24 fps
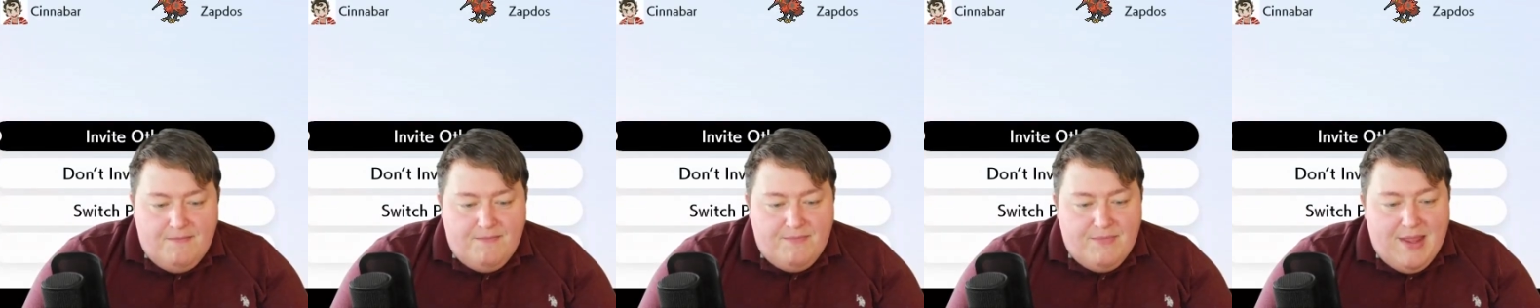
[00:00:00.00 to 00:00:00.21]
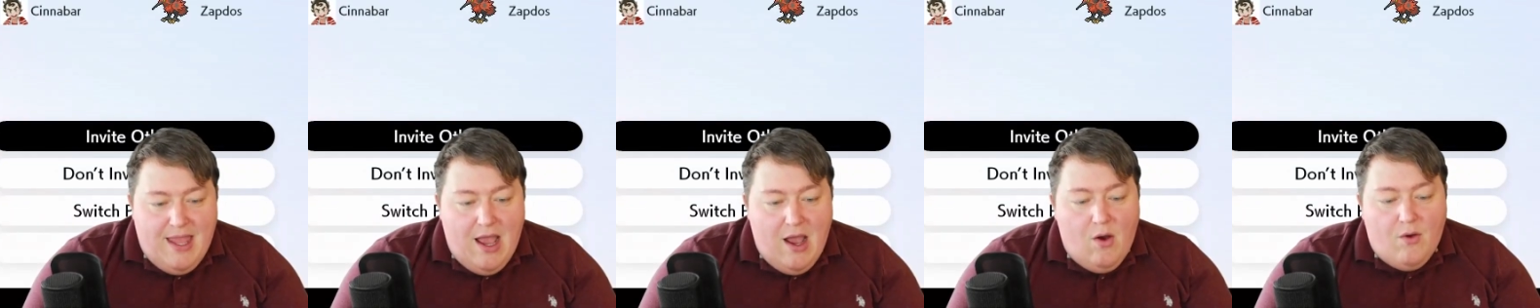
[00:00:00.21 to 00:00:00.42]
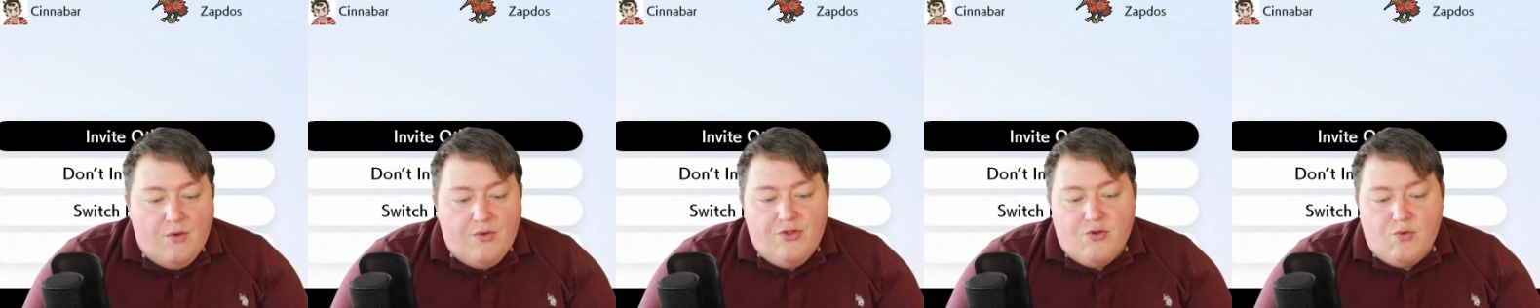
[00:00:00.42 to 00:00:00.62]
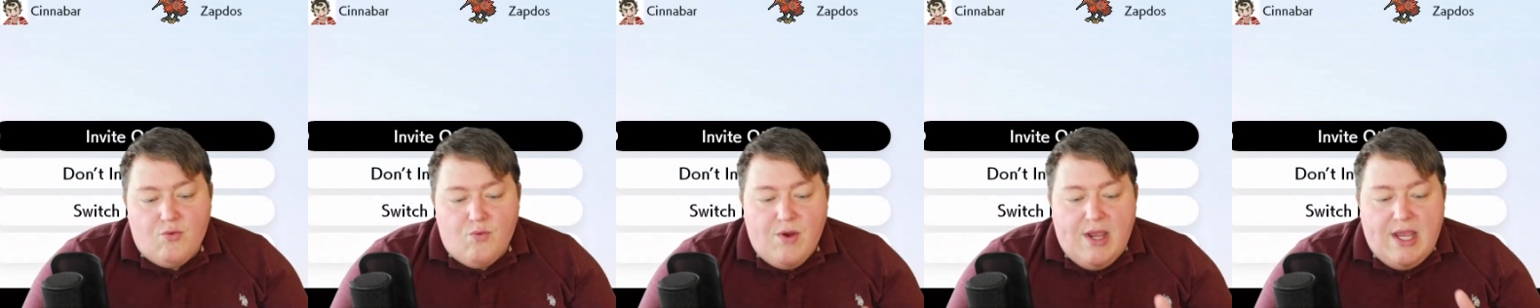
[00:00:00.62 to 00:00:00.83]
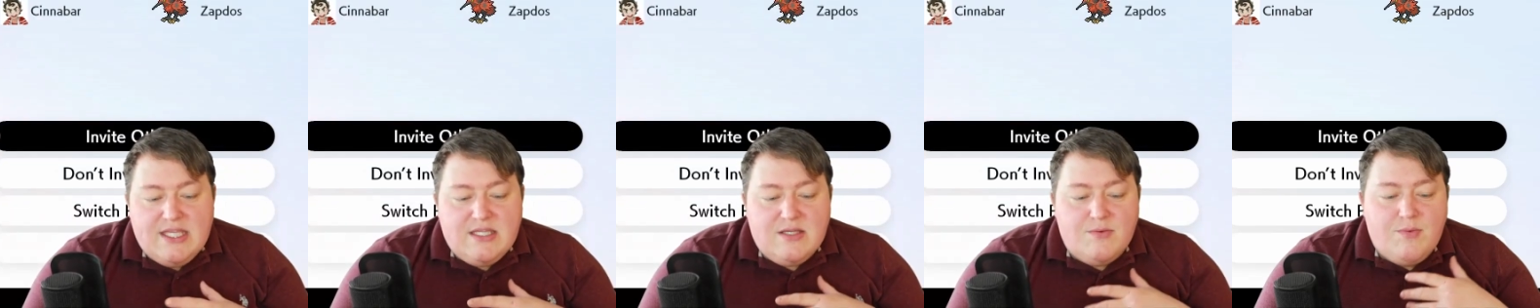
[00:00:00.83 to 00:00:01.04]
Now, the
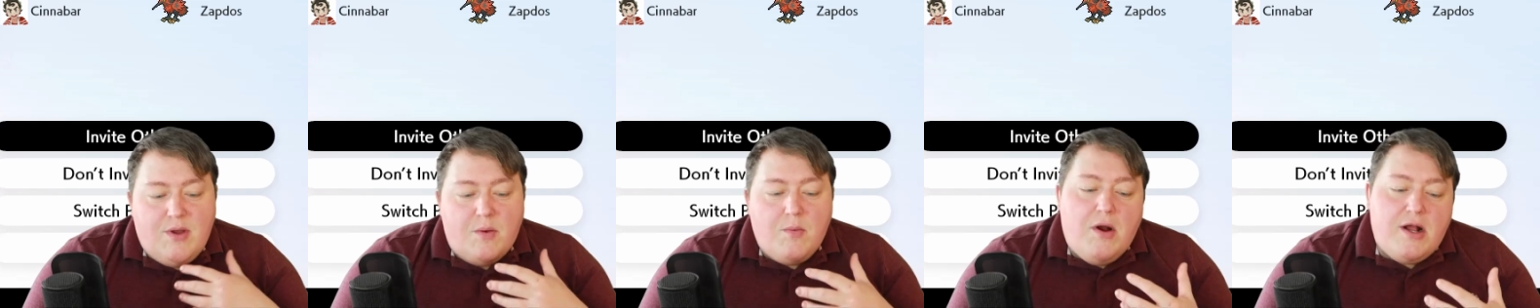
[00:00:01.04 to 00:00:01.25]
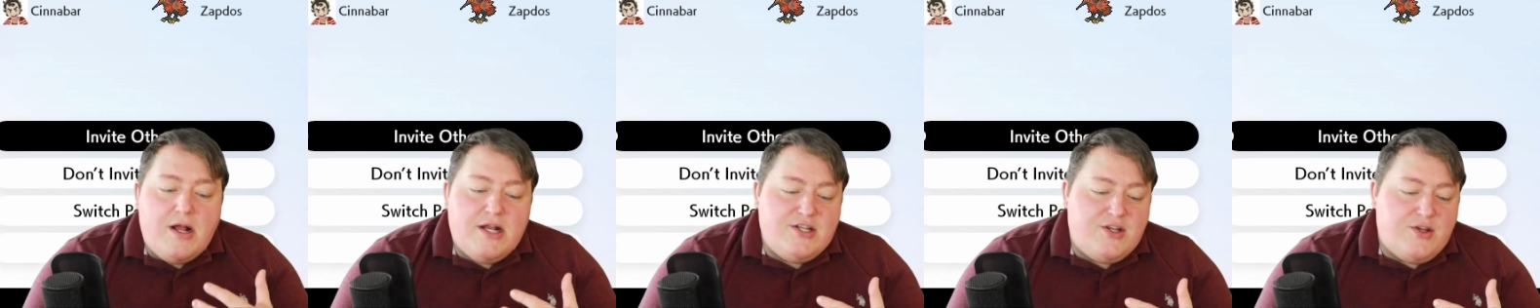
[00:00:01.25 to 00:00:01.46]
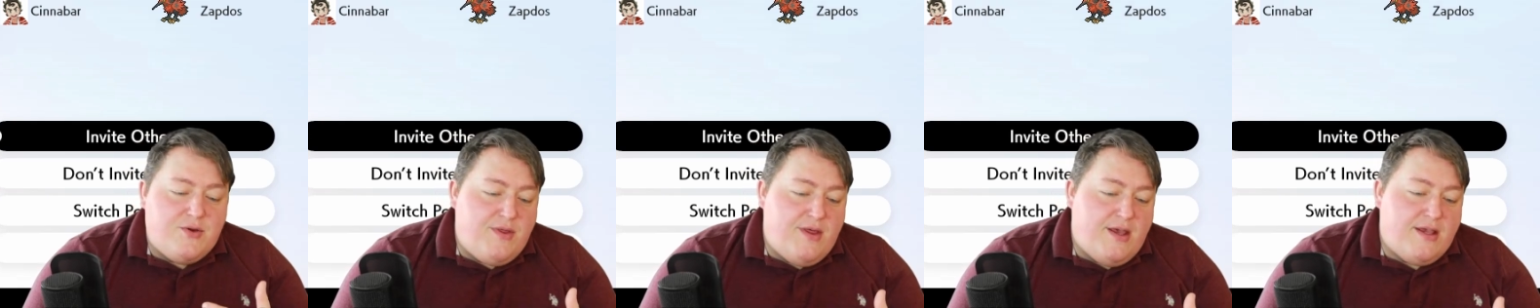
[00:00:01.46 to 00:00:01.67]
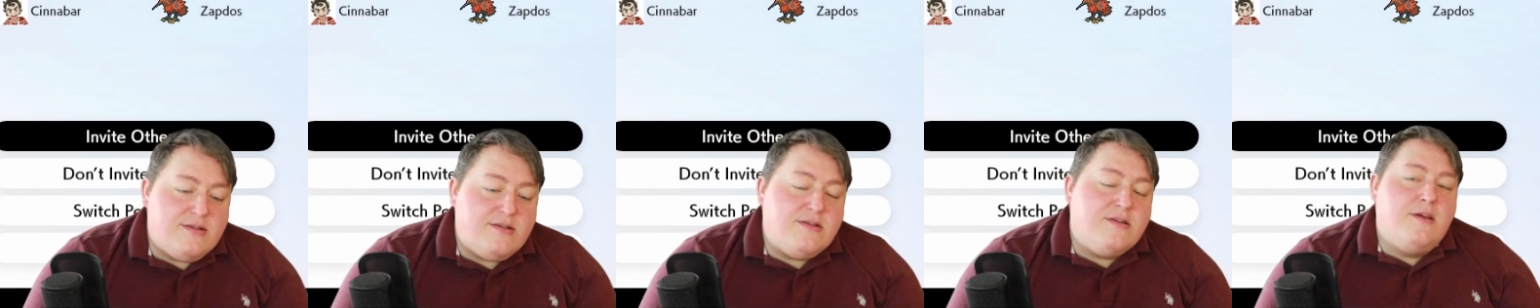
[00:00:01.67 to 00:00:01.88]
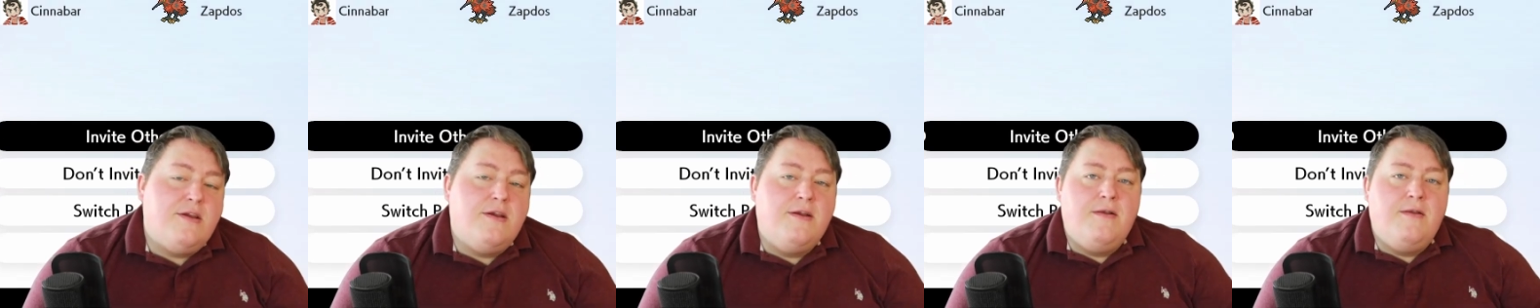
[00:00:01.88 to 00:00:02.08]
reason we want to do this,